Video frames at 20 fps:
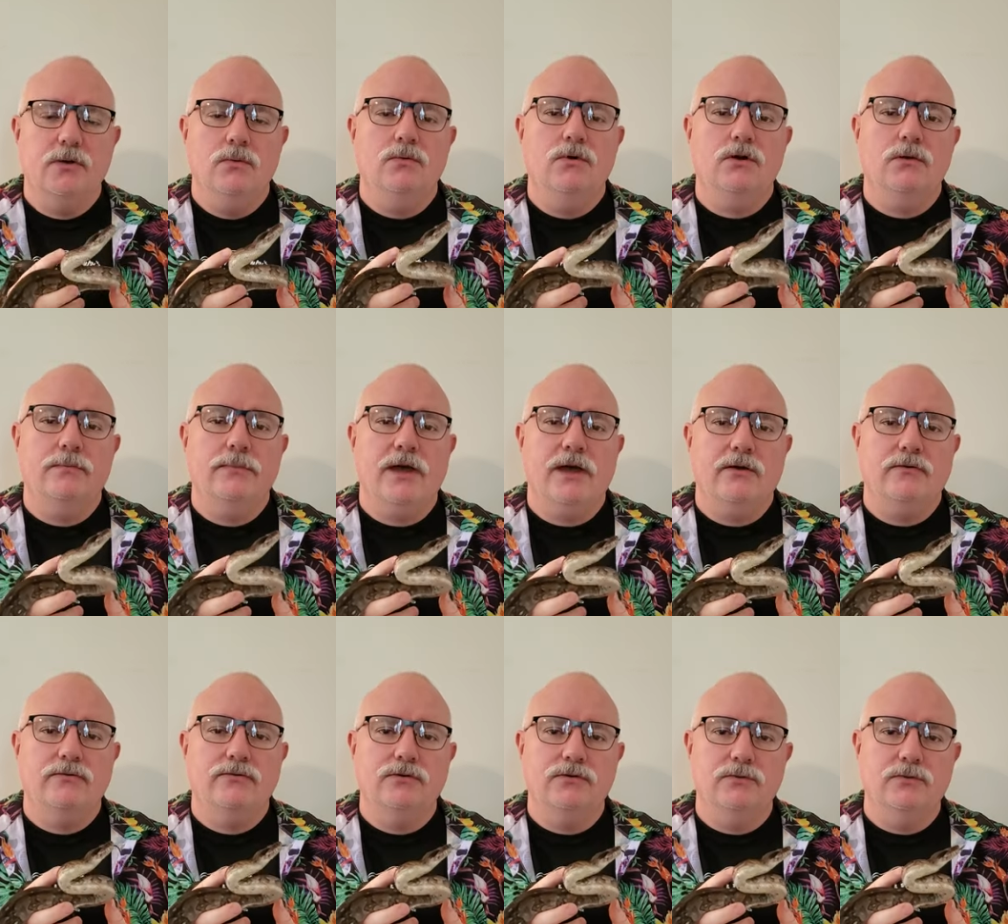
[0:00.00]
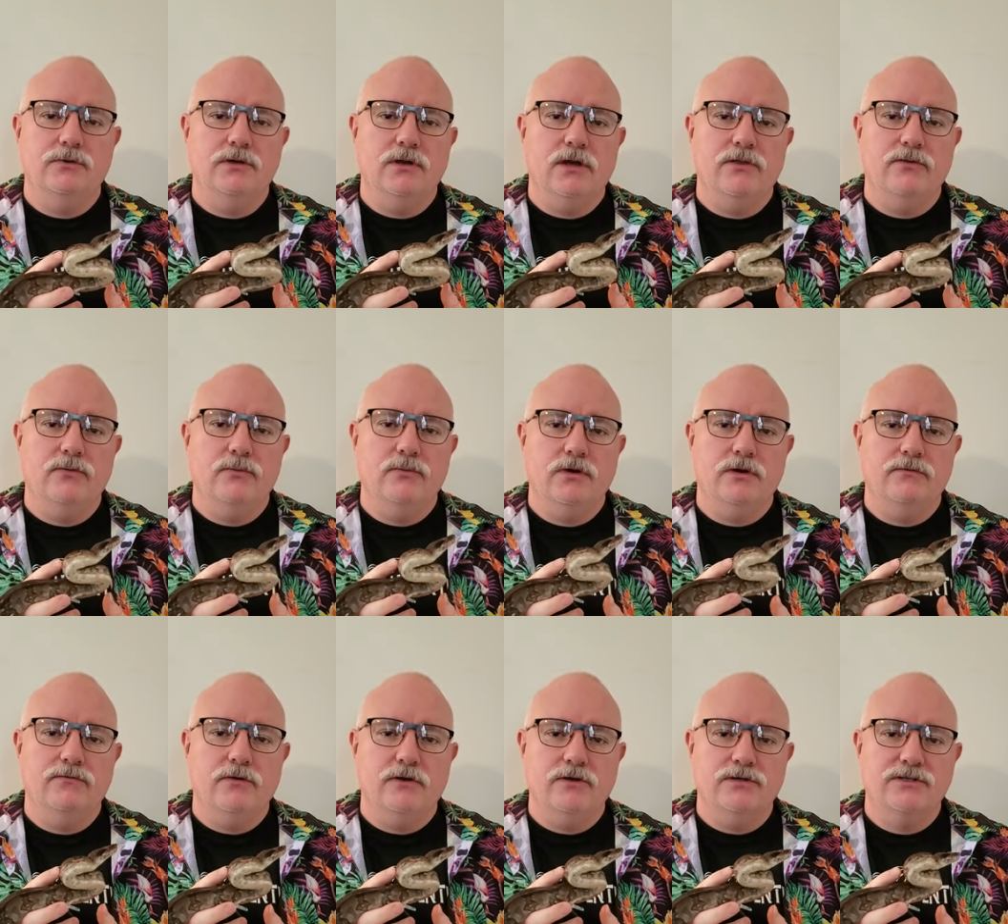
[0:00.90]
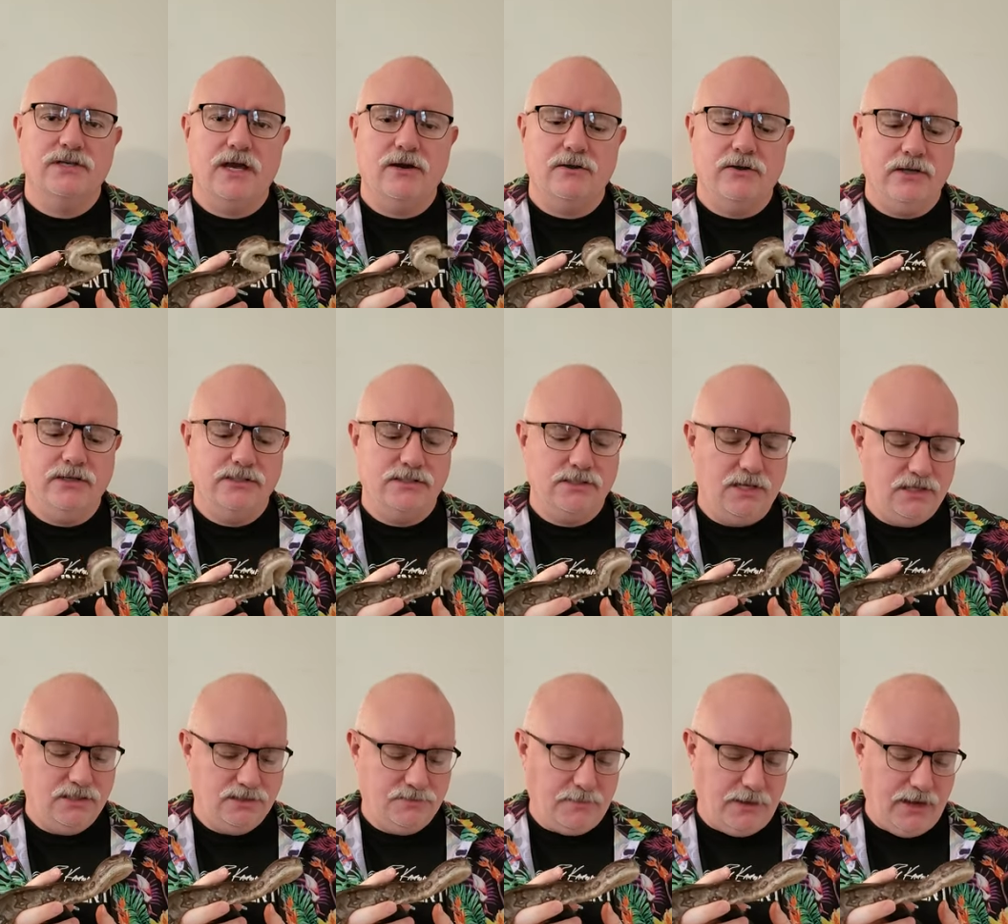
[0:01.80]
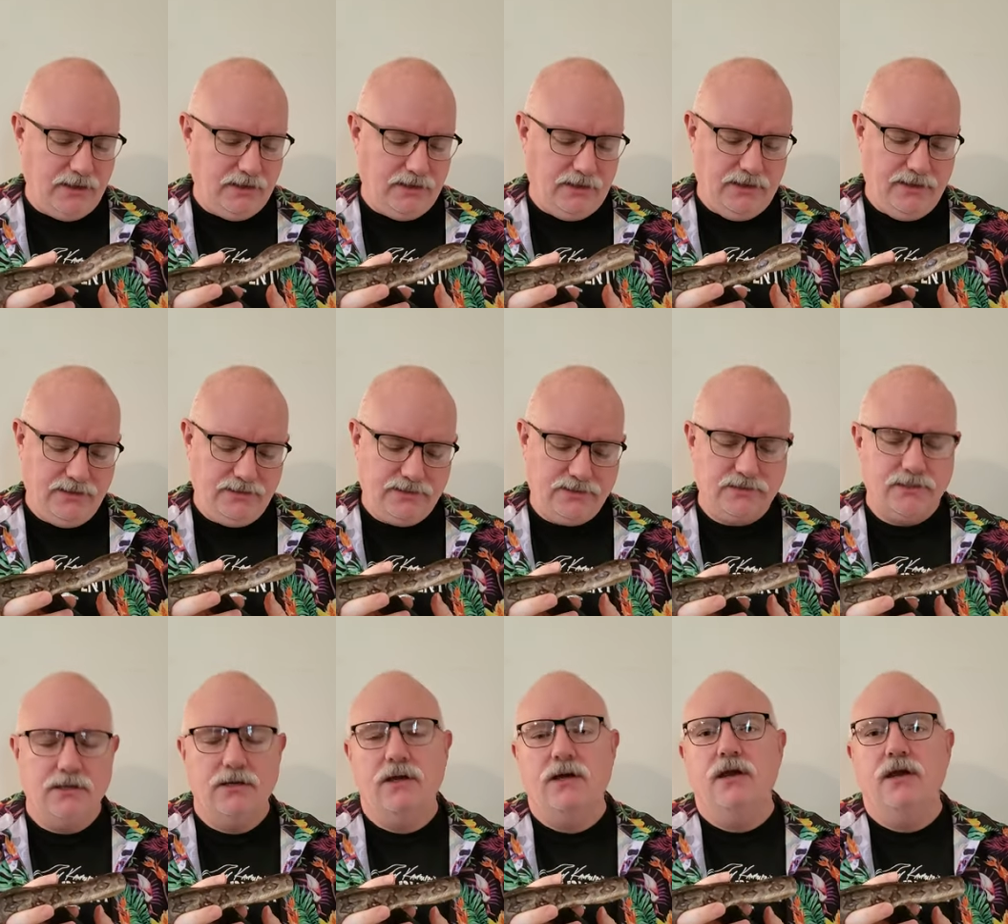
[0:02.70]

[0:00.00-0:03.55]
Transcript: Welcome back to another one of our Saturday Snake Spotlights.